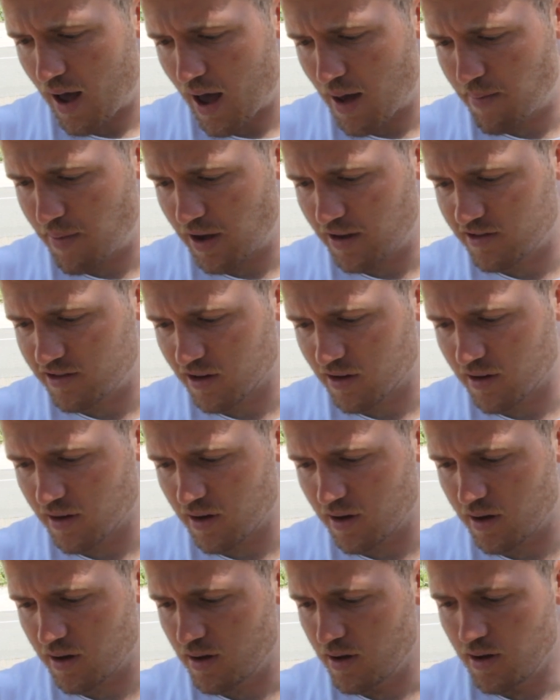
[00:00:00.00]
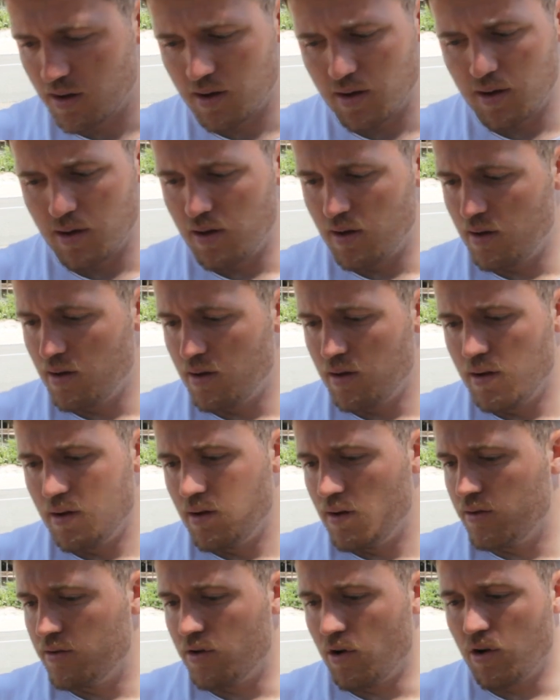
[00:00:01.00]
I basically
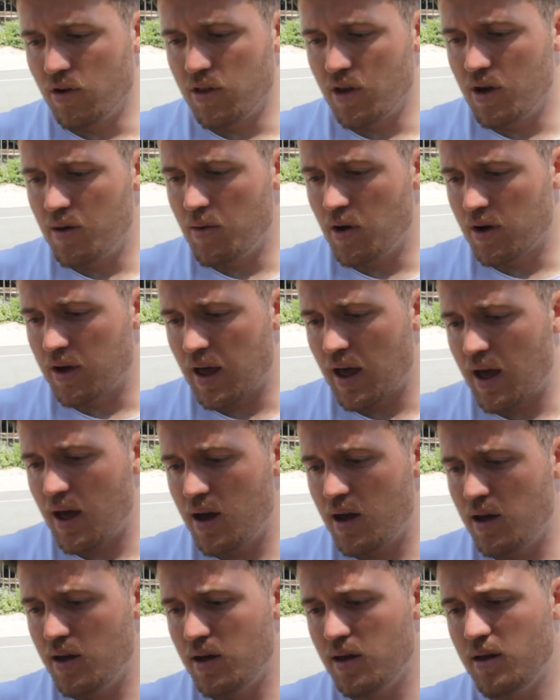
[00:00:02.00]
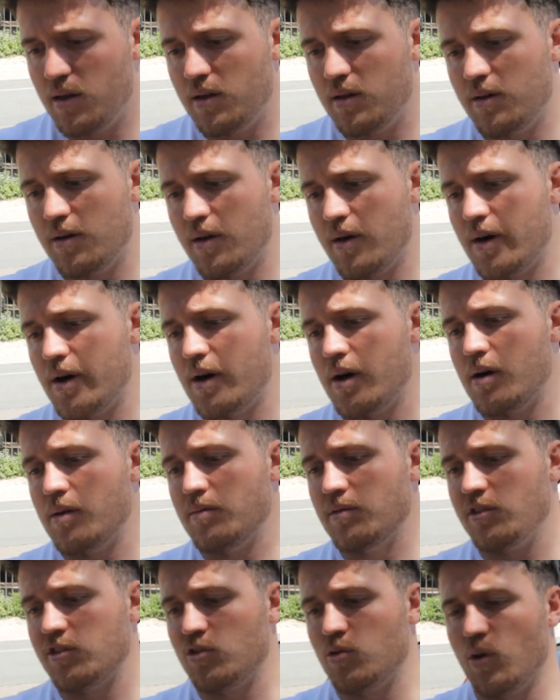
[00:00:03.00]
told them, okay,
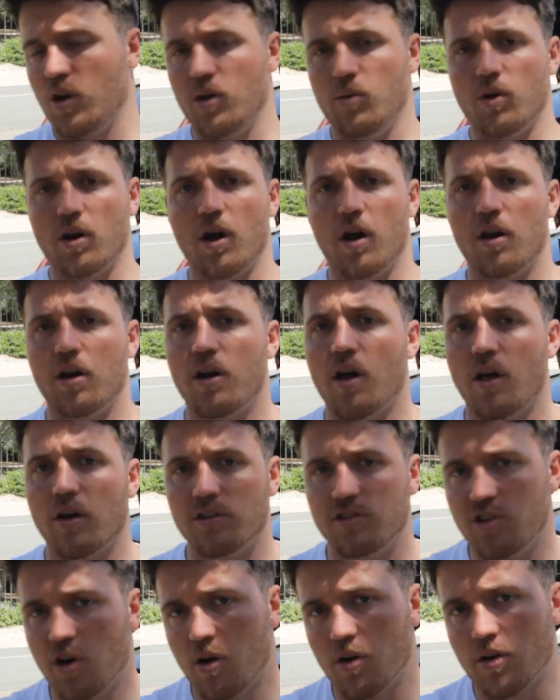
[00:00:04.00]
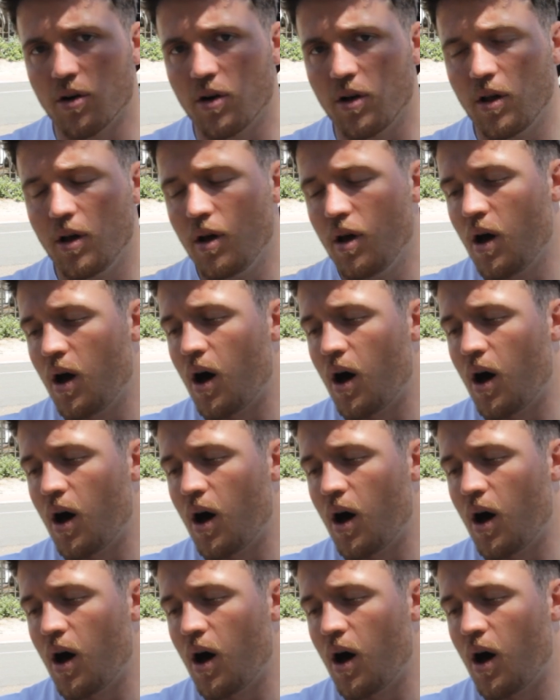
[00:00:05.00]
it's $2,100 total,